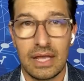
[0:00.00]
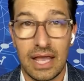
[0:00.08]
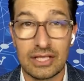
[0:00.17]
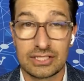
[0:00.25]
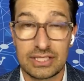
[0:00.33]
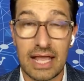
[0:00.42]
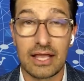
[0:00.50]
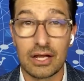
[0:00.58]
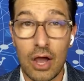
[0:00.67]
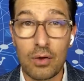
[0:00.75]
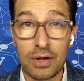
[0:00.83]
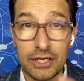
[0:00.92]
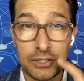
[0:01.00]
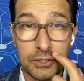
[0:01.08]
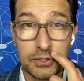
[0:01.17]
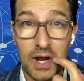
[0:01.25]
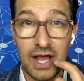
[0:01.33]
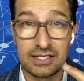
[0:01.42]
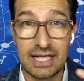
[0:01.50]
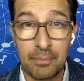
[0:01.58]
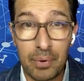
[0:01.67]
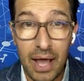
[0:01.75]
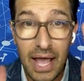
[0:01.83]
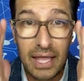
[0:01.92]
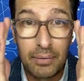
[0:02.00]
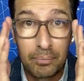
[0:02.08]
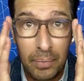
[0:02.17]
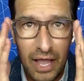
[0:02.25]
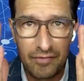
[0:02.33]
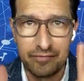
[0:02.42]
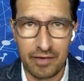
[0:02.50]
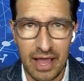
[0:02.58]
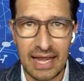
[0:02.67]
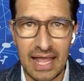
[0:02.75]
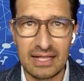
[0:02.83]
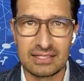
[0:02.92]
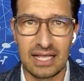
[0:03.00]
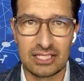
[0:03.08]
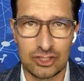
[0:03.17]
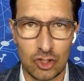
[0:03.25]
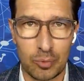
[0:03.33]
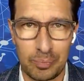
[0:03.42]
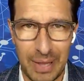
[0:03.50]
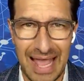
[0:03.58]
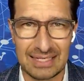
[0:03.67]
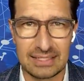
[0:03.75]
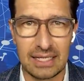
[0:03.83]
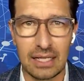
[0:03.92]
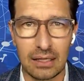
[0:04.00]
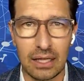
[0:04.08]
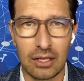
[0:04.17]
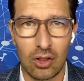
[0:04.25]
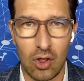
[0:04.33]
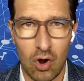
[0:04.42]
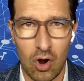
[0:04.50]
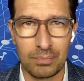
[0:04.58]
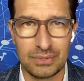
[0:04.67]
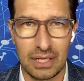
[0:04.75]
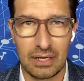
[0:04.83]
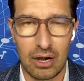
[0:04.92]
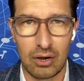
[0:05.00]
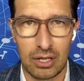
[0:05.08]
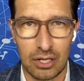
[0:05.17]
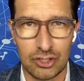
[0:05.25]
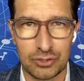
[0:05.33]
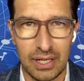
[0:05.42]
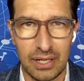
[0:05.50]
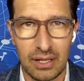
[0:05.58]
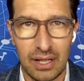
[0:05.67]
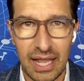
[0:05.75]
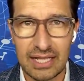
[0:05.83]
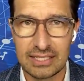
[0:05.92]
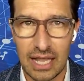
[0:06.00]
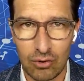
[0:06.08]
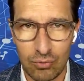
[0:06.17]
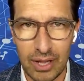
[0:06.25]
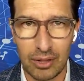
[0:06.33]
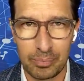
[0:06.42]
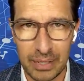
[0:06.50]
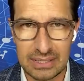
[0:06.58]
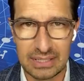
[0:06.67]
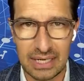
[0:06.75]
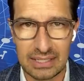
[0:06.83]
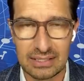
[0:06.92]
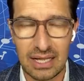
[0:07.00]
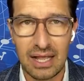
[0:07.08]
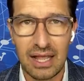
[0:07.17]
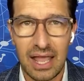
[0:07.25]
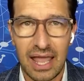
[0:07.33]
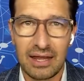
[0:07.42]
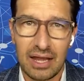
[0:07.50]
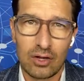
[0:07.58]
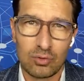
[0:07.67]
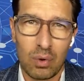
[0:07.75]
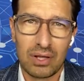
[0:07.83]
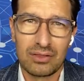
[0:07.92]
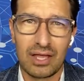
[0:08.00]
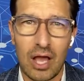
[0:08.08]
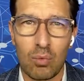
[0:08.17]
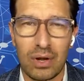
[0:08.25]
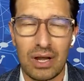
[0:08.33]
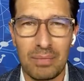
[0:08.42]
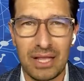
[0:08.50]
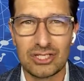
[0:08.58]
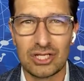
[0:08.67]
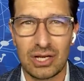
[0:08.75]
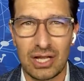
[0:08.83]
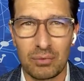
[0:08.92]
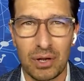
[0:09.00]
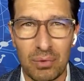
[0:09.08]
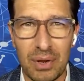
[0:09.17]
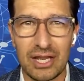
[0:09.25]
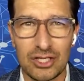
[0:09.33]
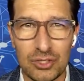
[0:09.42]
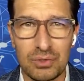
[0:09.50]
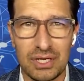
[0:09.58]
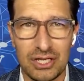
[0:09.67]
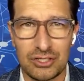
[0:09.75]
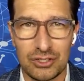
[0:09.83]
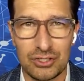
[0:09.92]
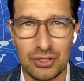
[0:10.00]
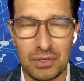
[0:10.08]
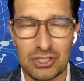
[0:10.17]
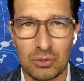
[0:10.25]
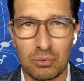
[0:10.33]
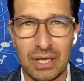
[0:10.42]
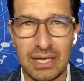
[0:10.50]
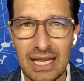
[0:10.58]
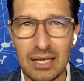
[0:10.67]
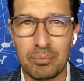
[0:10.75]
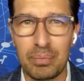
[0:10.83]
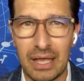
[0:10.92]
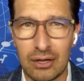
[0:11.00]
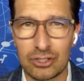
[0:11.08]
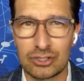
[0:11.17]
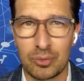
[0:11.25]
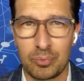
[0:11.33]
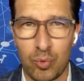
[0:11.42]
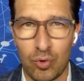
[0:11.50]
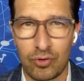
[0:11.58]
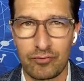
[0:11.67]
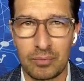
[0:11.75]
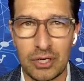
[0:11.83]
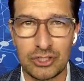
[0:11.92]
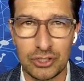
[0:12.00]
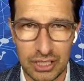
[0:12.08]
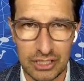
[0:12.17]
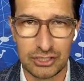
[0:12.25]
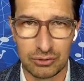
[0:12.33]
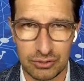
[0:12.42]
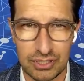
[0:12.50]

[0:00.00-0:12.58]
It's second only to drugs by, by finance. It's surpassed illegal arms in our country. It's a real business. And, and one thing I want to mention that we really do need to do is we need better support from the judicial